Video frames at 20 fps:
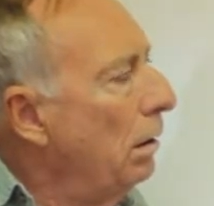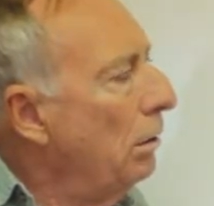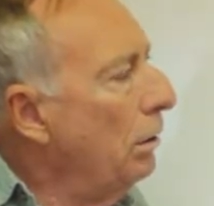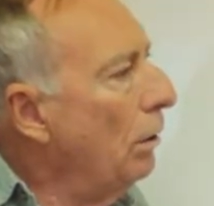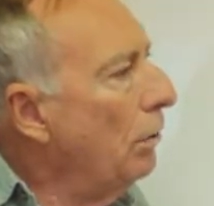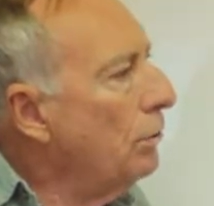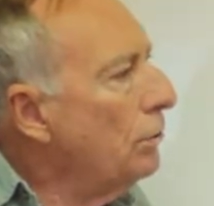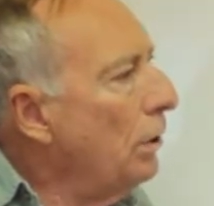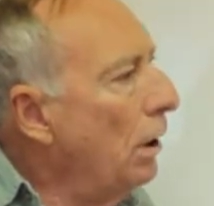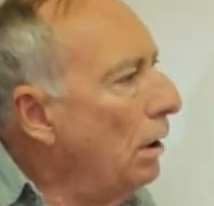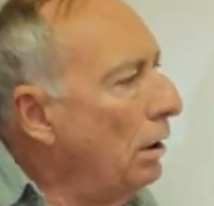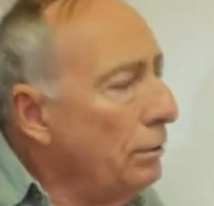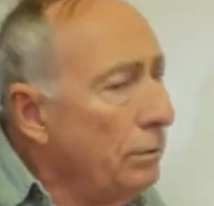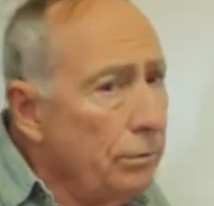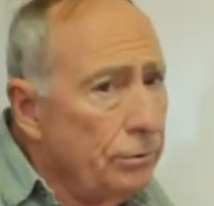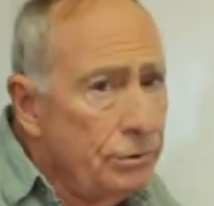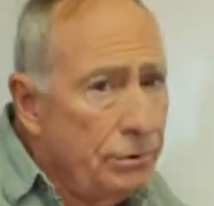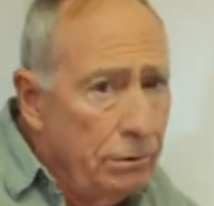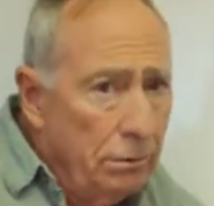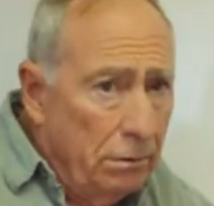all
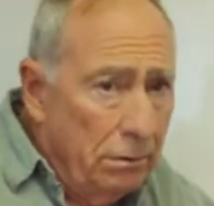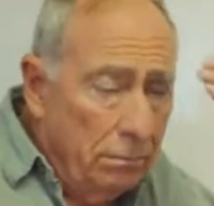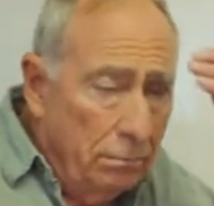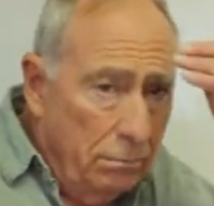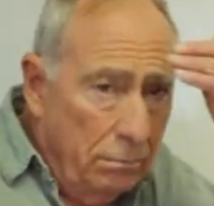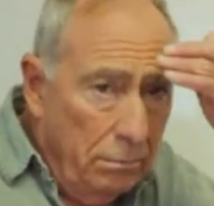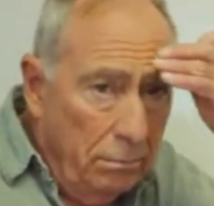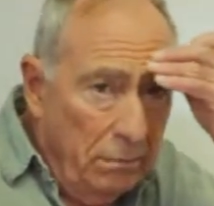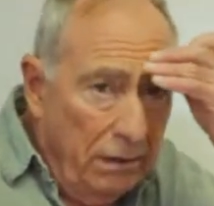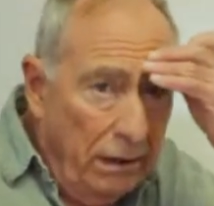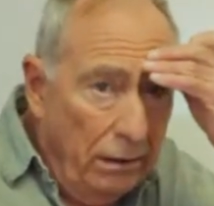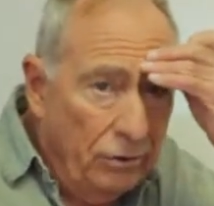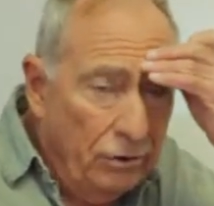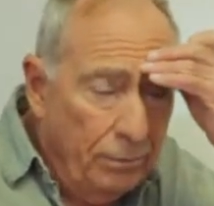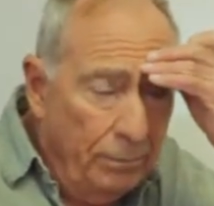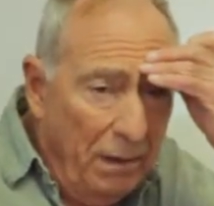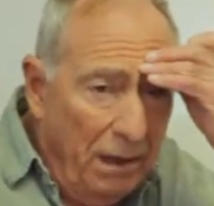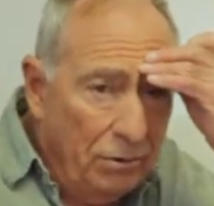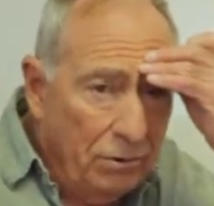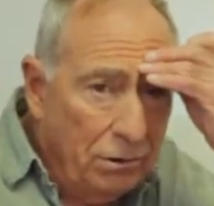those air
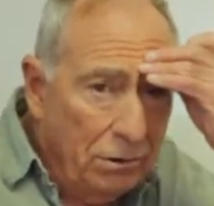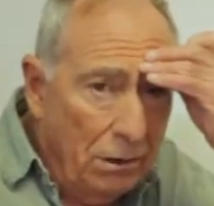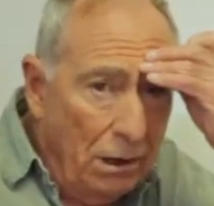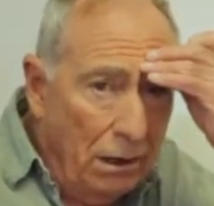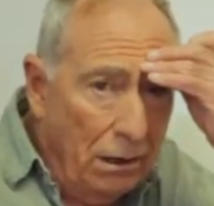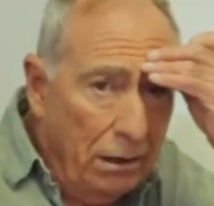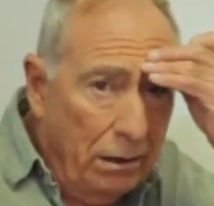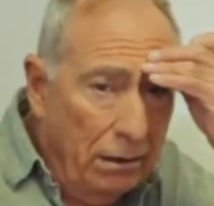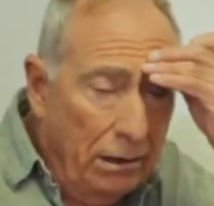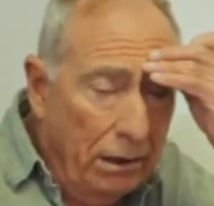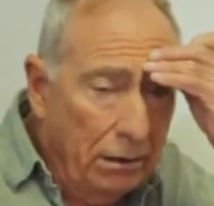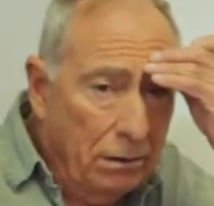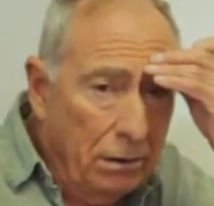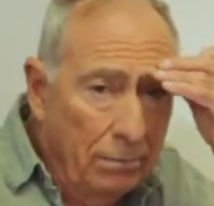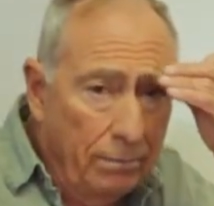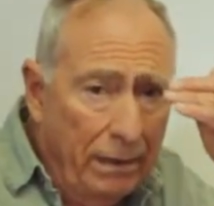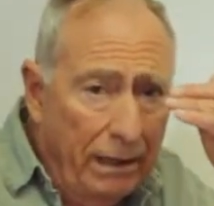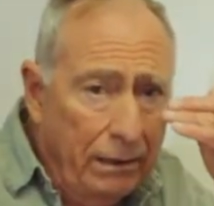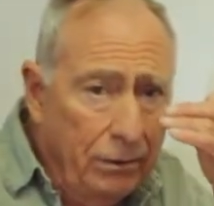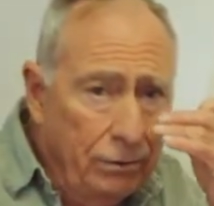spaces are
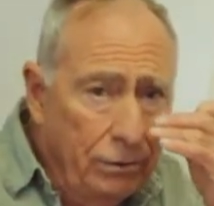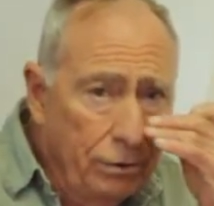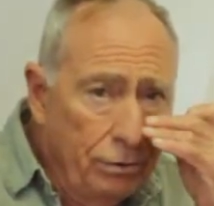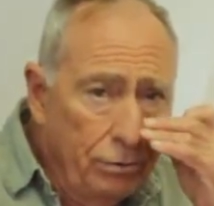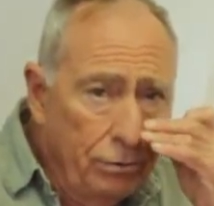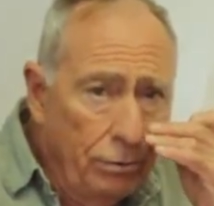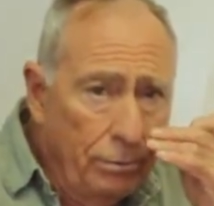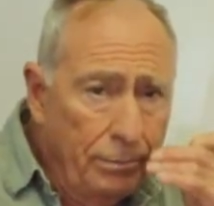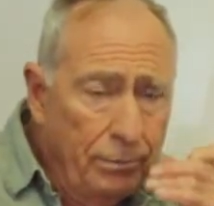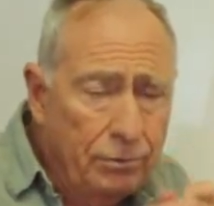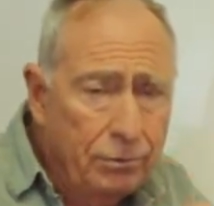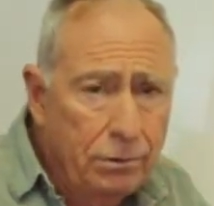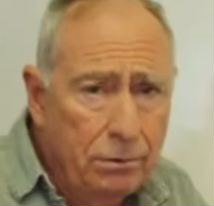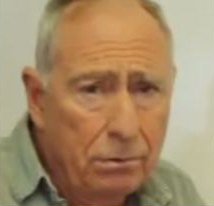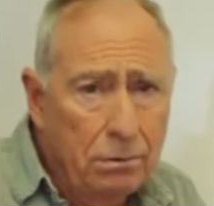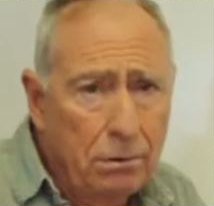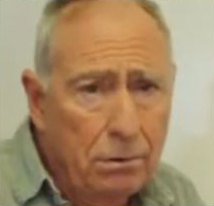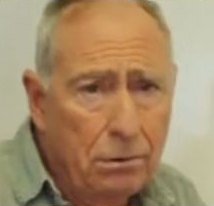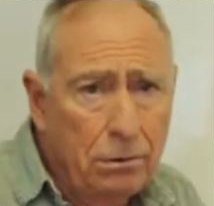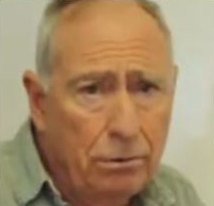connected by tubes
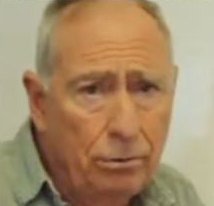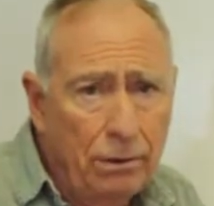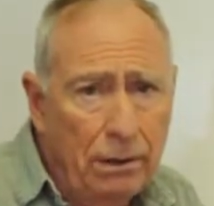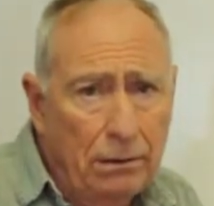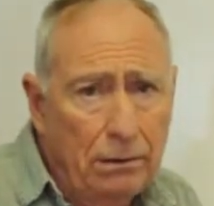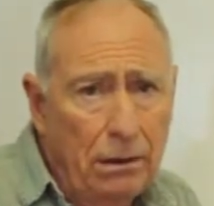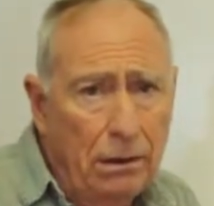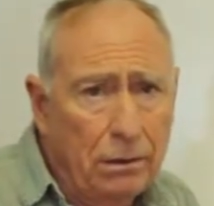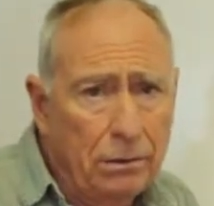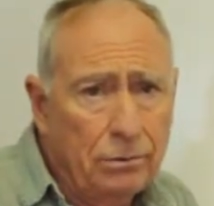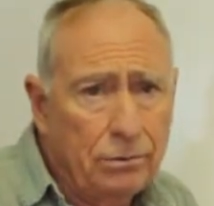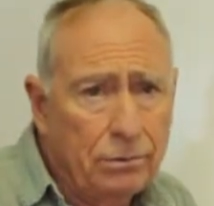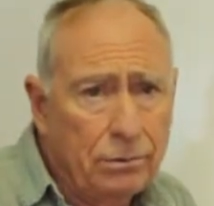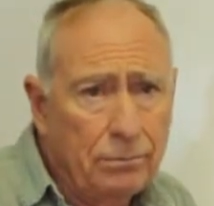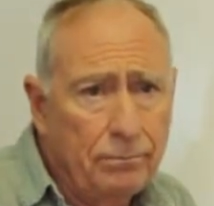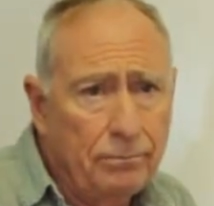to our lungs.